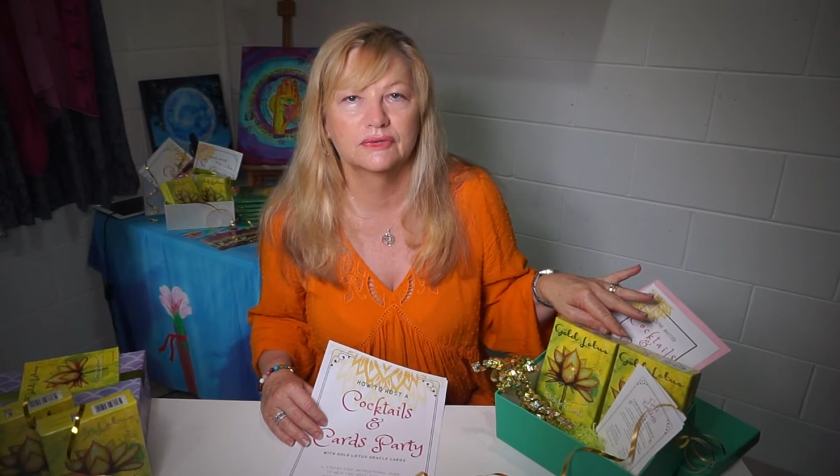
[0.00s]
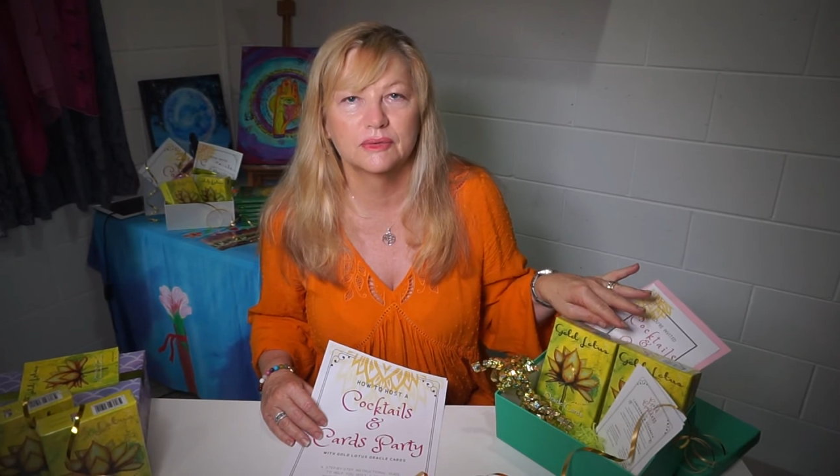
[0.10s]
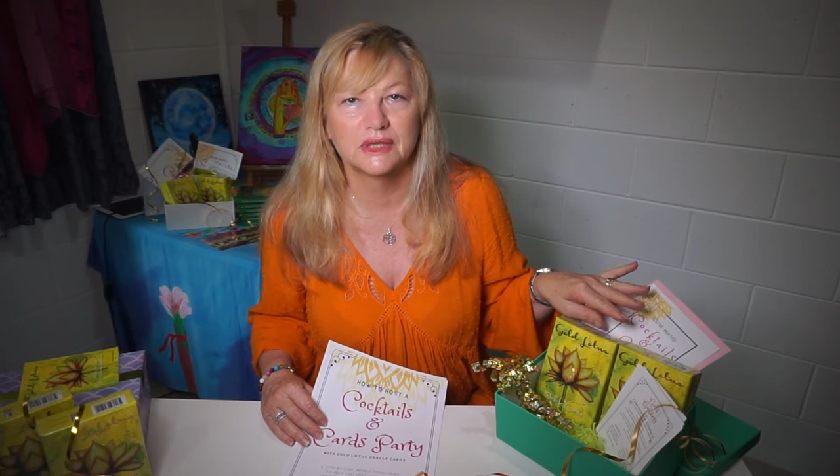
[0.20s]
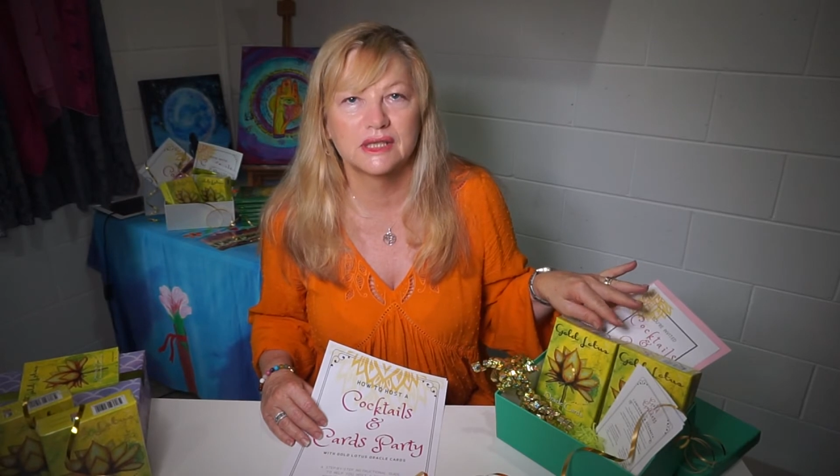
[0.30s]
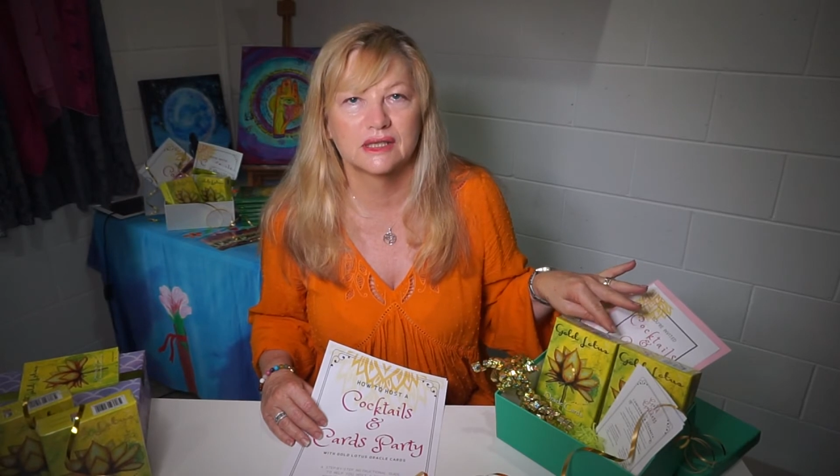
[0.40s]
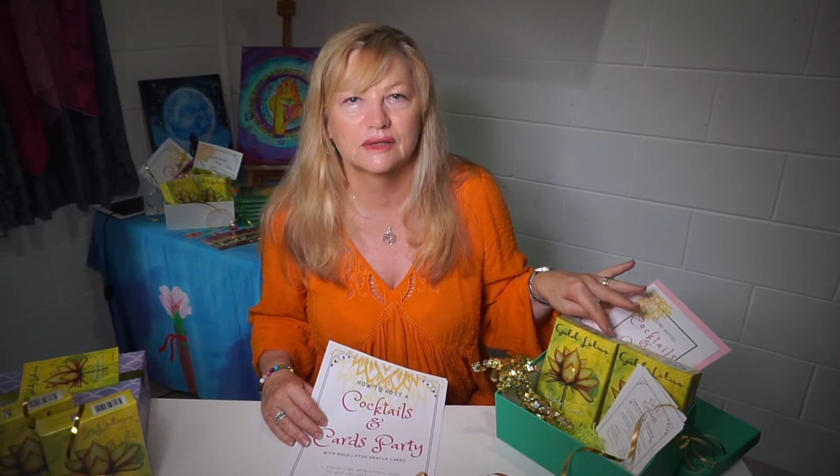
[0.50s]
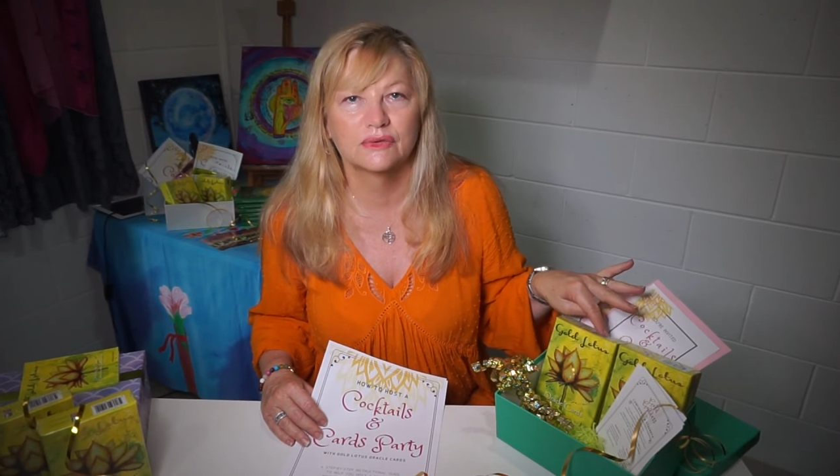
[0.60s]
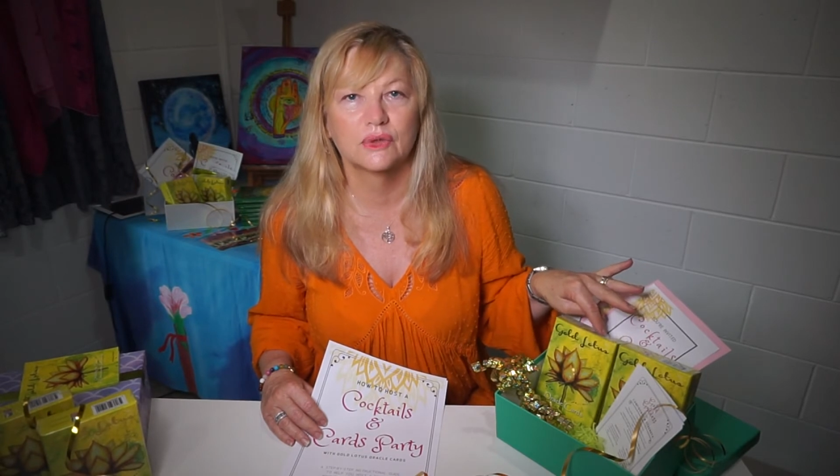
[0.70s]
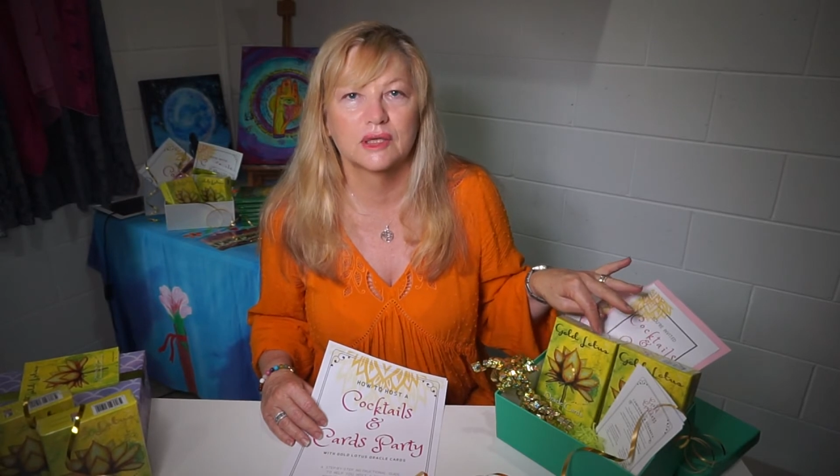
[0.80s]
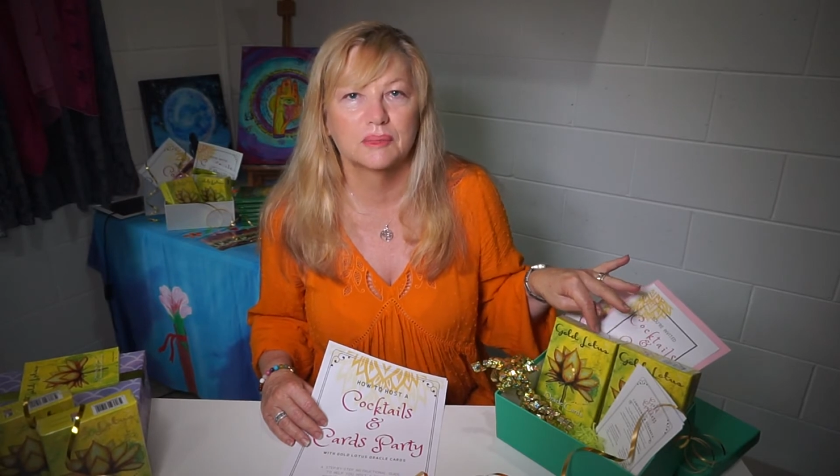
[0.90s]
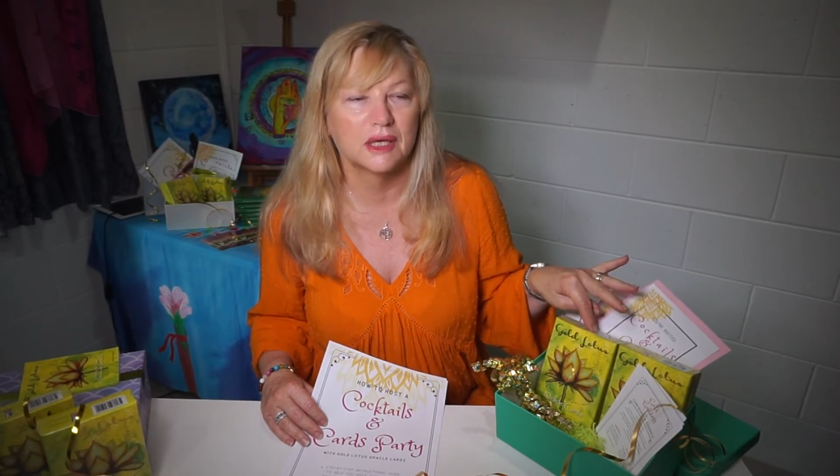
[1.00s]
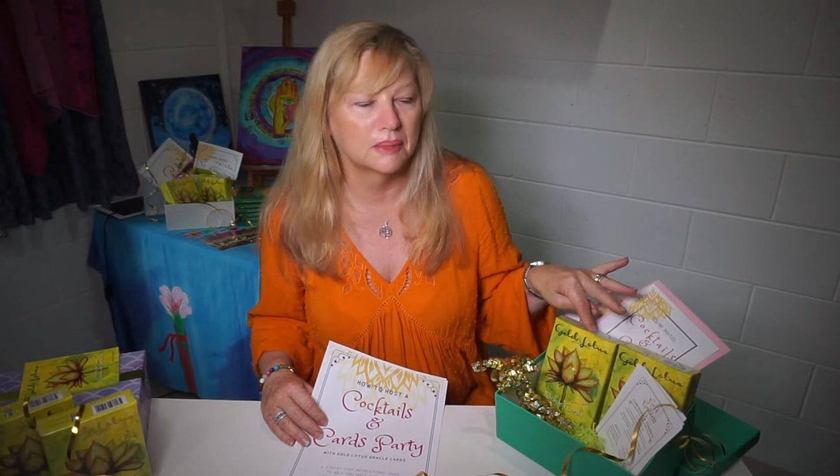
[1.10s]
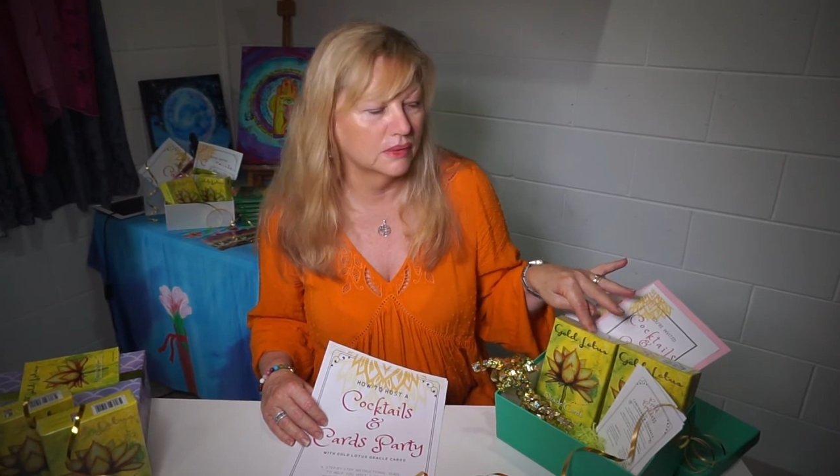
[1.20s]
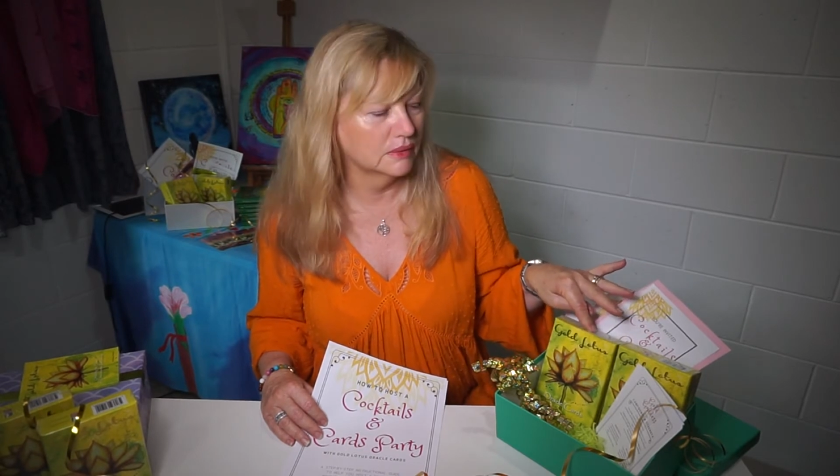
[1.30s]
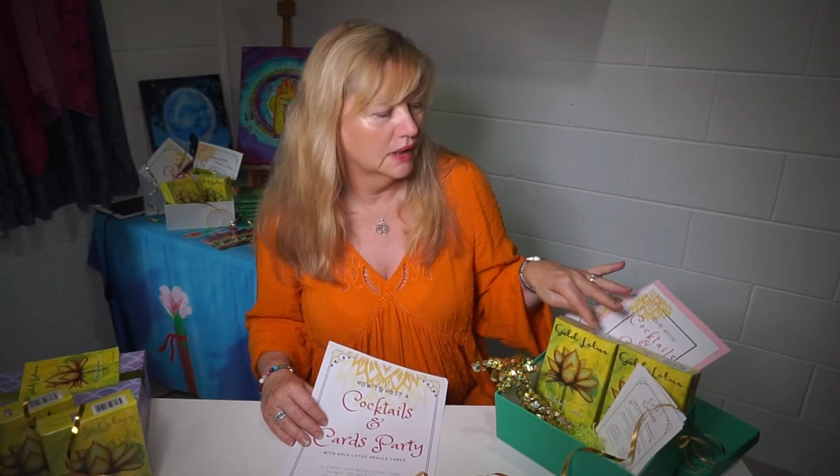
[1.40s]
from 6 to 14
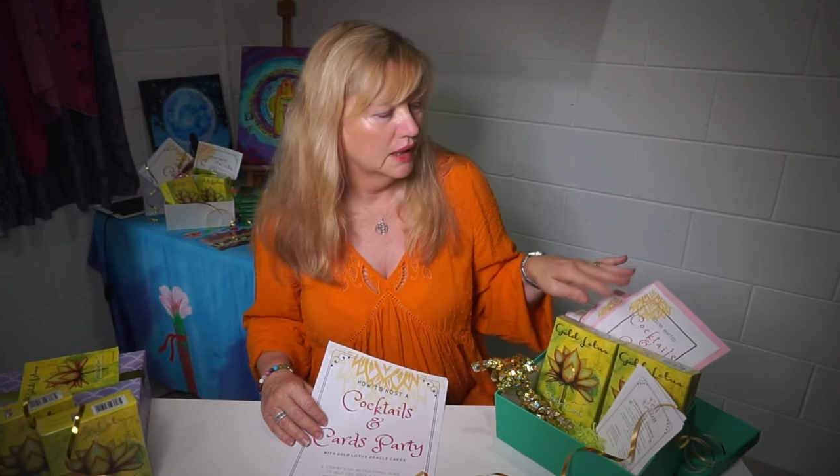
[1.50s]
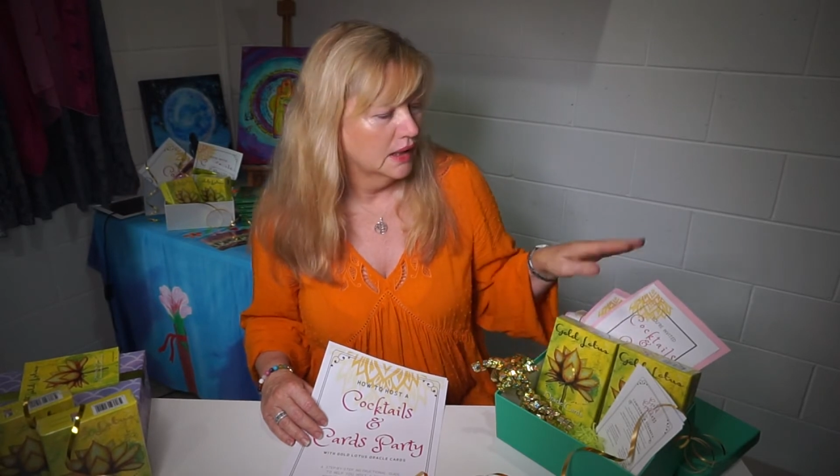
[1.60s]
people.